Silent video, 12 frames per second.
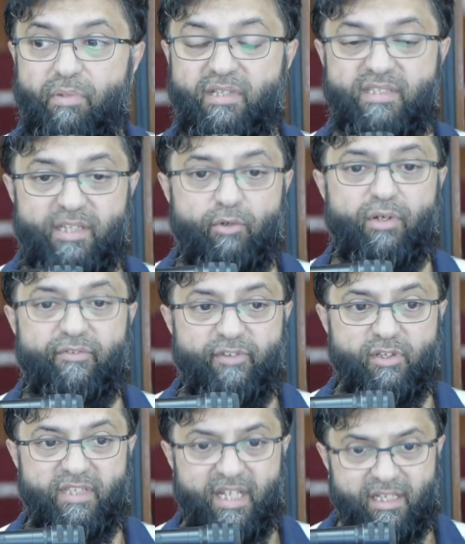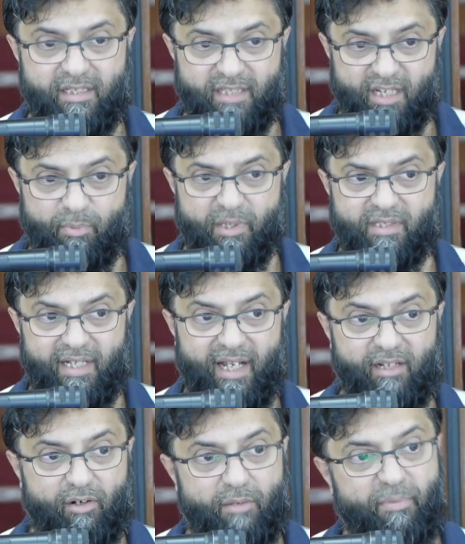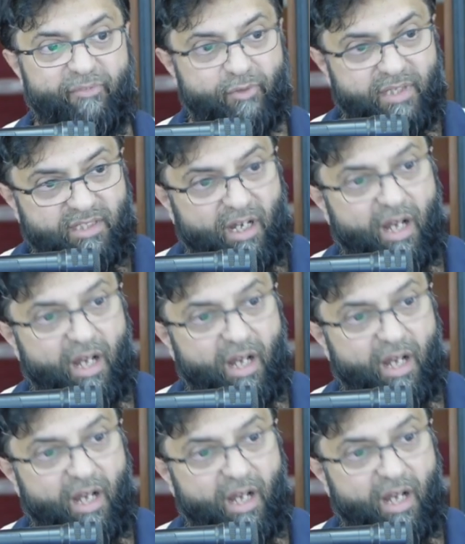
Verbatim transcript: But still, if you did Takbirat al-Ihram before the